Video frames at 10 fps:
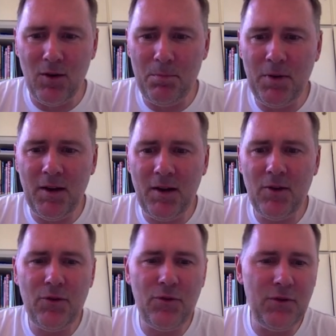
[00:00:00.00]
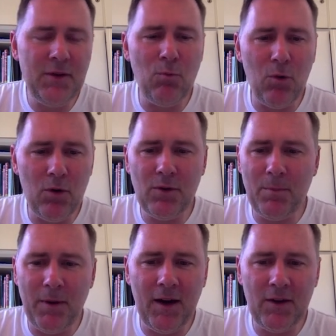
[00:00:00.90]
pick three
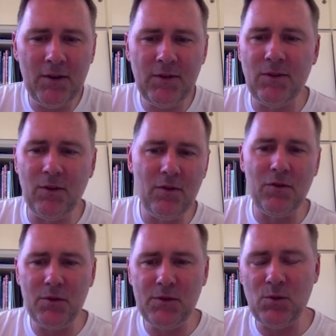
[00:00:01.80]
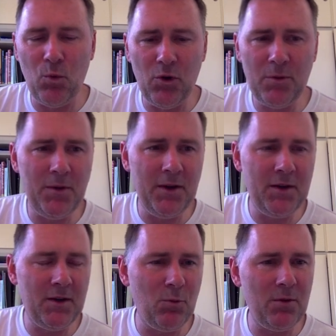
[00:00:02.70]
word pairs. So the first word
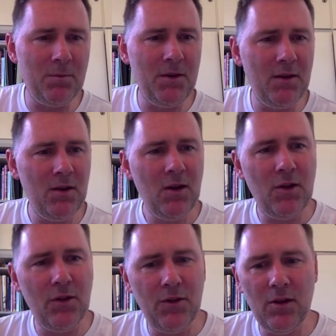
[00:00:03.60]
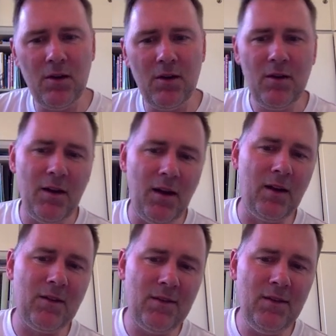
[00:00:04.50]
pair would be the
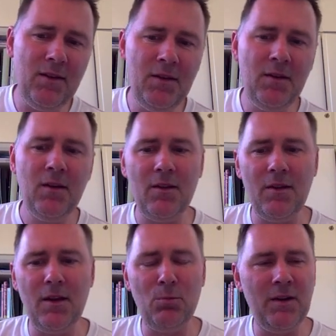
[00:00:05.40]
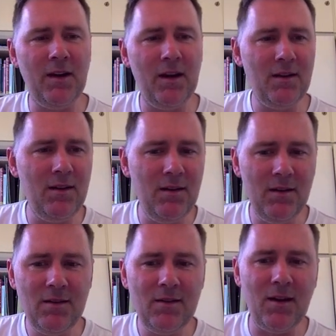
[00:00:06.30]
and see, then we get
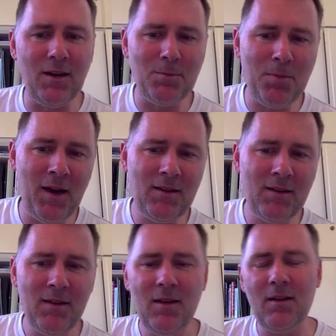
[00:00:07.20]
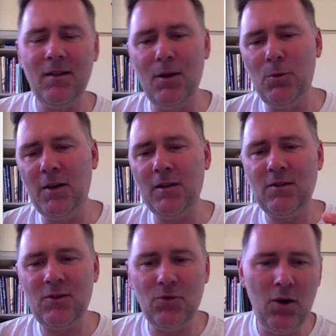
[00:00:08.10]
is and pet, then we get
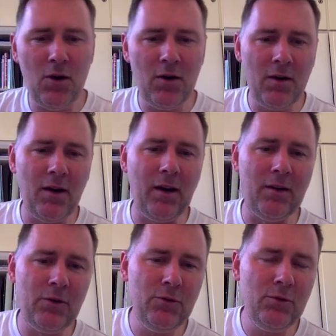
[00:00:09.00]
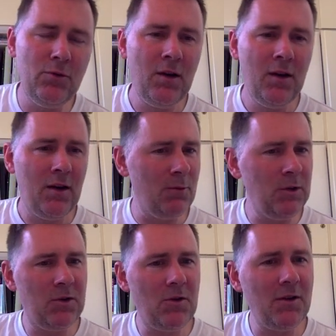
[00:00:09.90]
strong and who, and
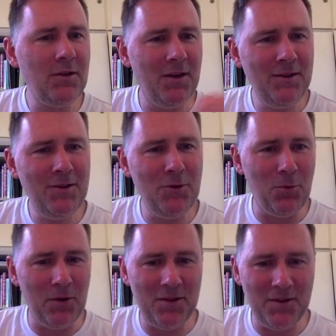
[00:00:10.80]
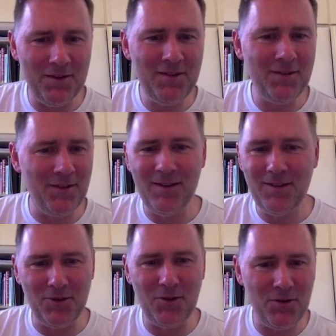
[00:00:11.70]
we continue with this. Yeah,
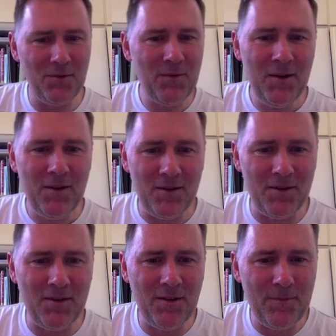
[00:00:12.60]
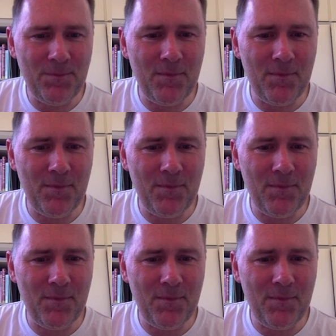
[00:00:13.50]
so how